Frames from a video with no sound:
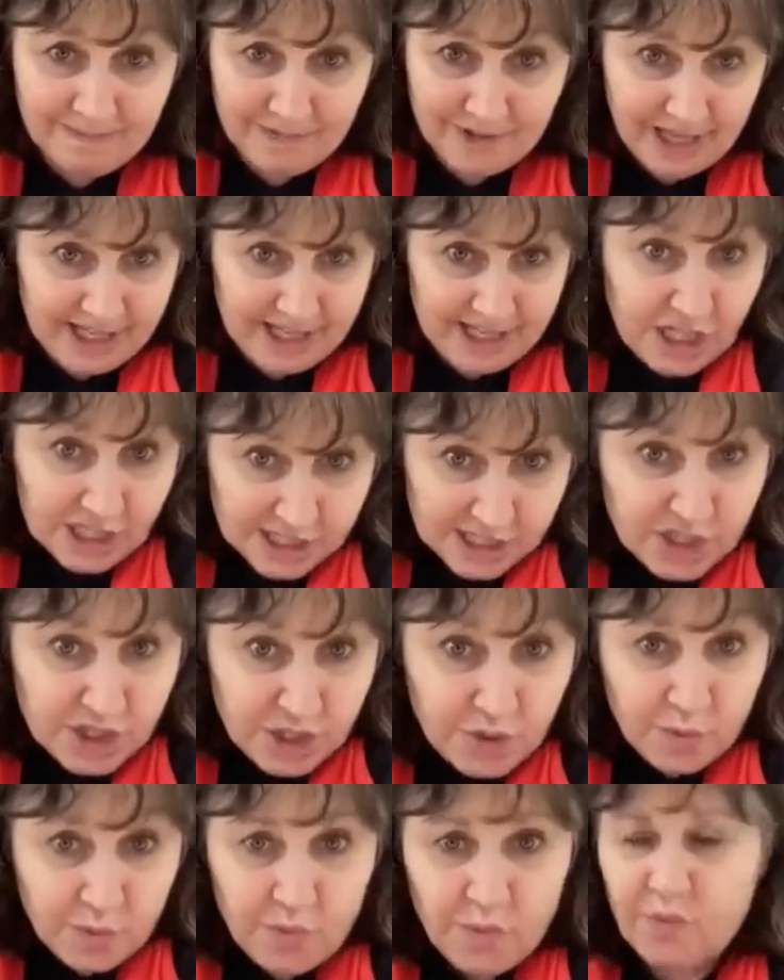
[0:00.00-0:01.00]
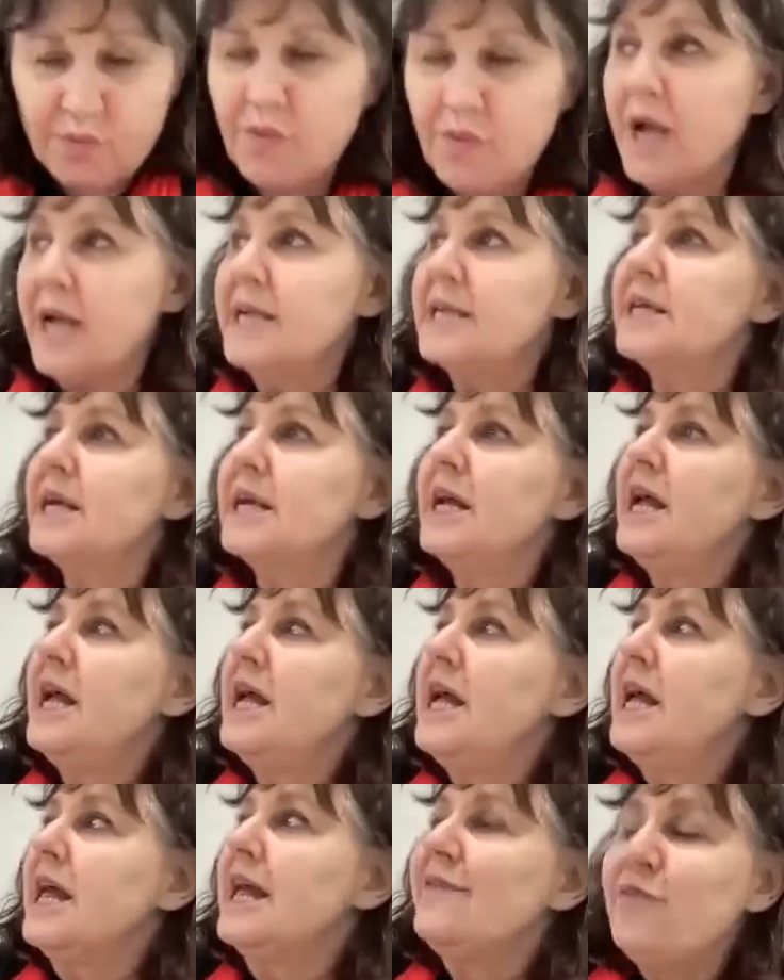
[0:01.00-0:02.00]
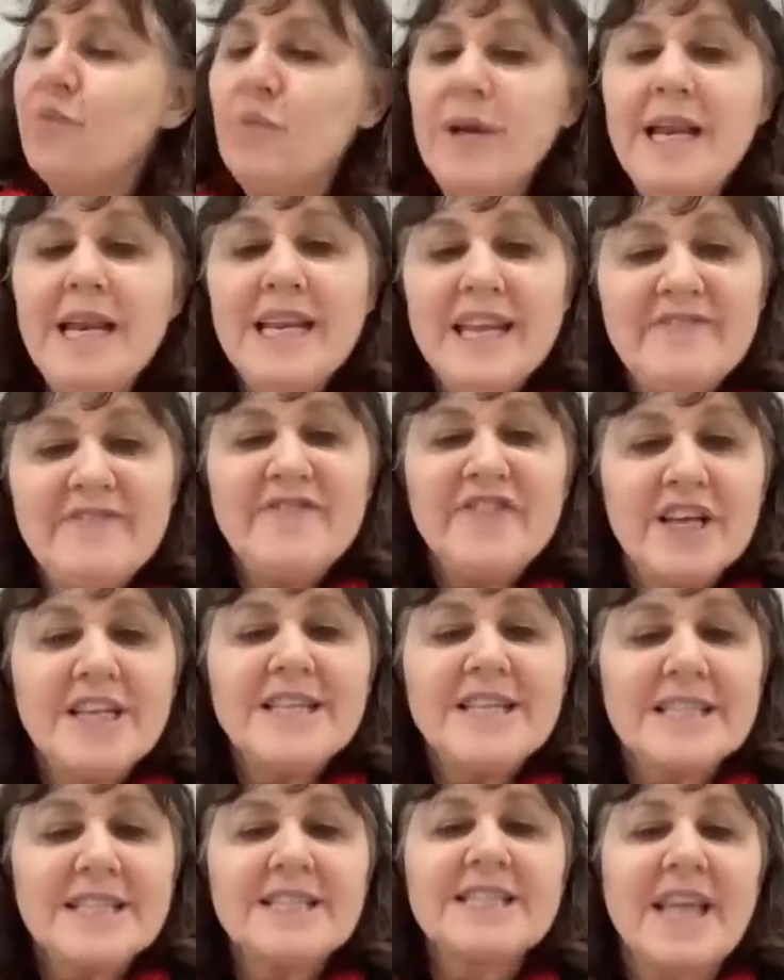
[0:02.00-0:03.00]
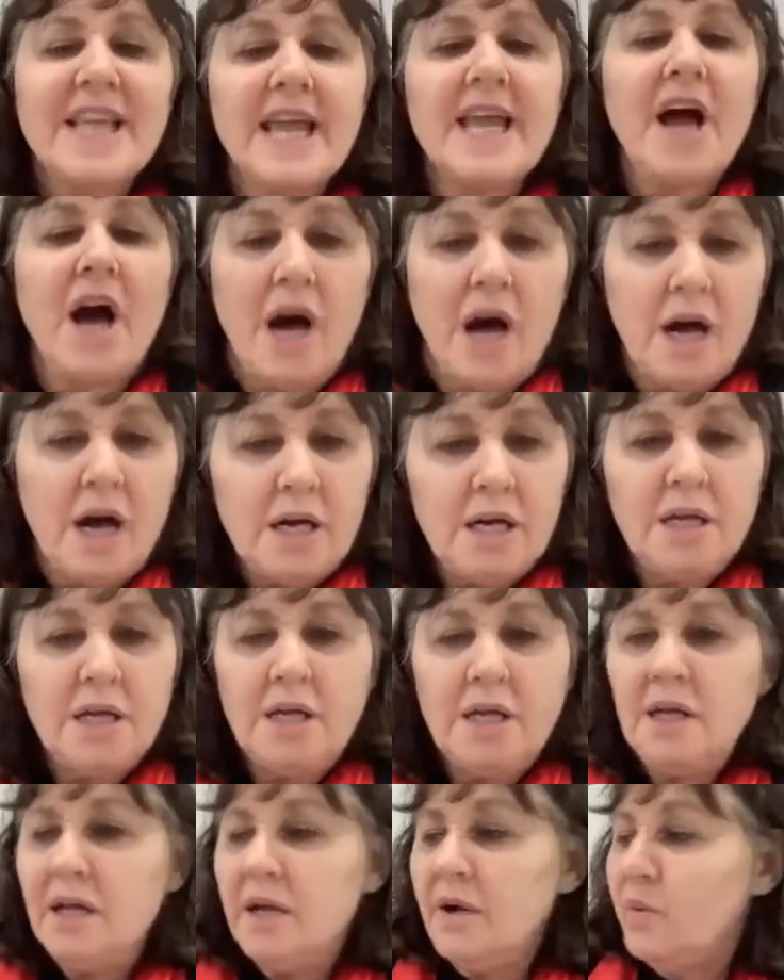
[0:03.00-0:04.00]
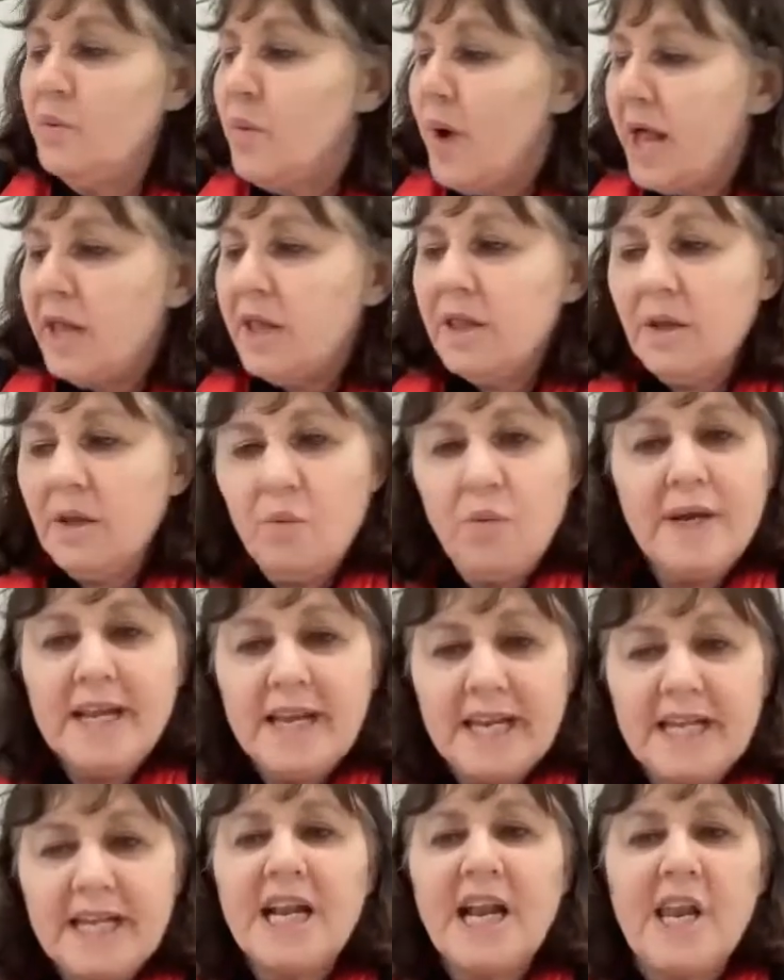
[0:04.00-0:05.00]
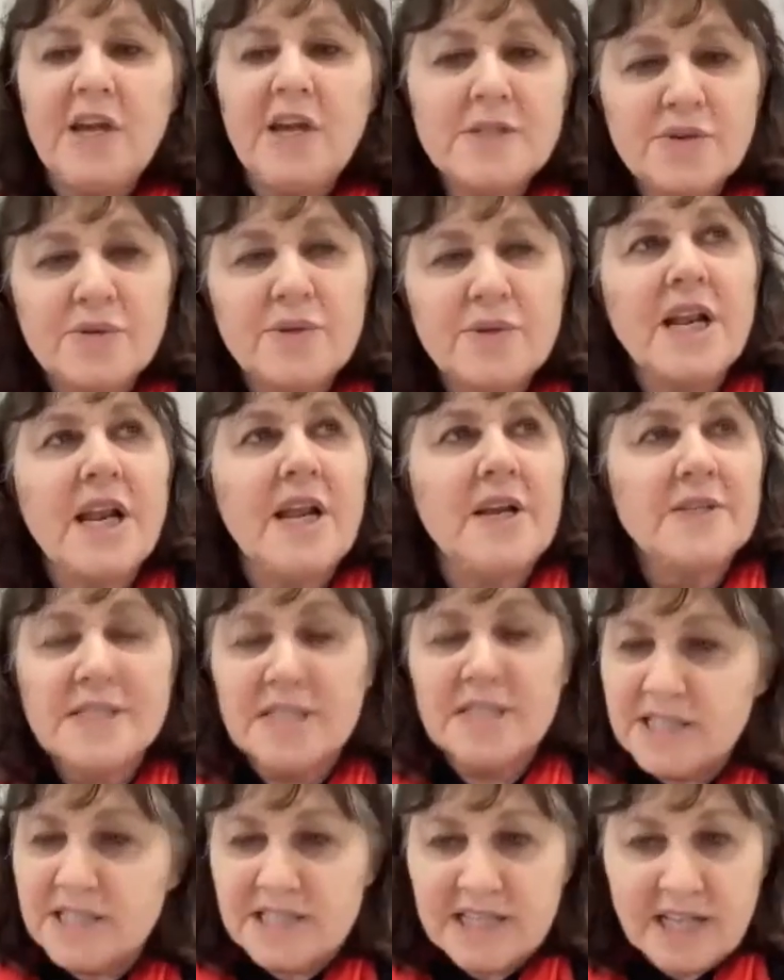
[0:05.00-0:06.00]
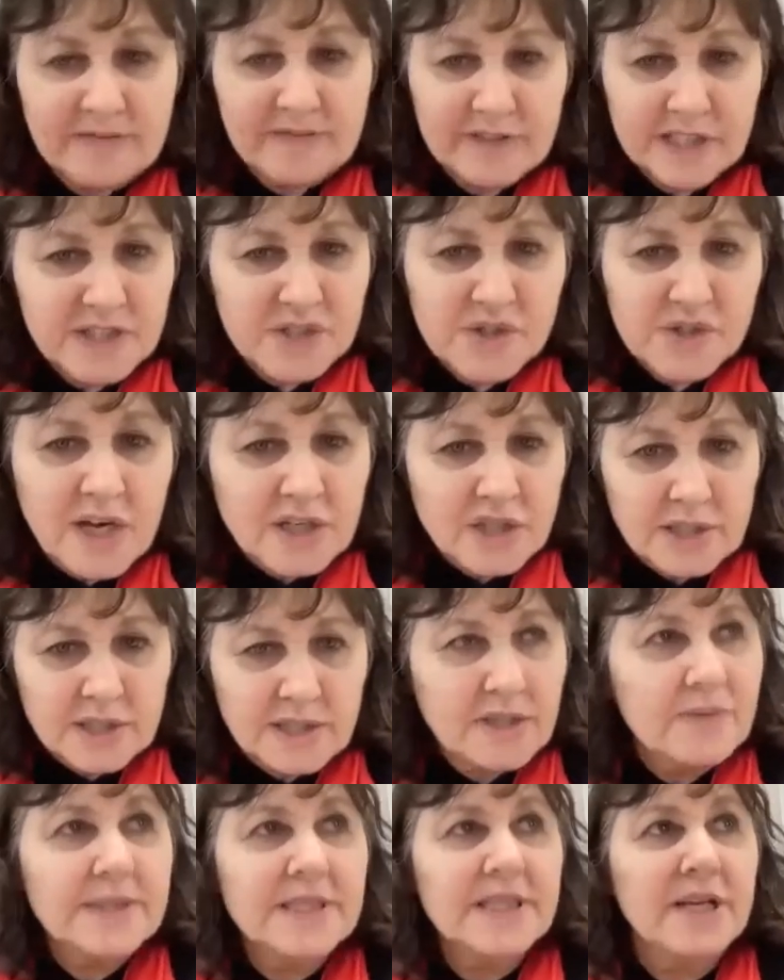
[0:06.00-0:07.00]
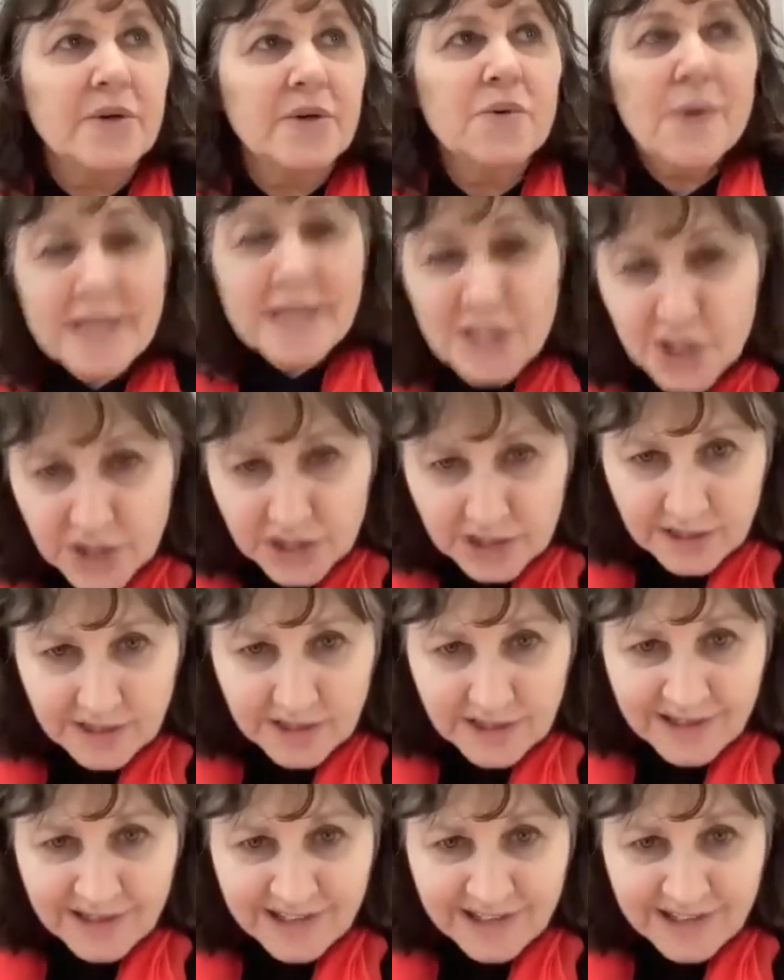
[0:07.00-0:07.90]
They just do, right? If we leave things as they are, well, we're getting closer and closer to self-destruction. There is no question.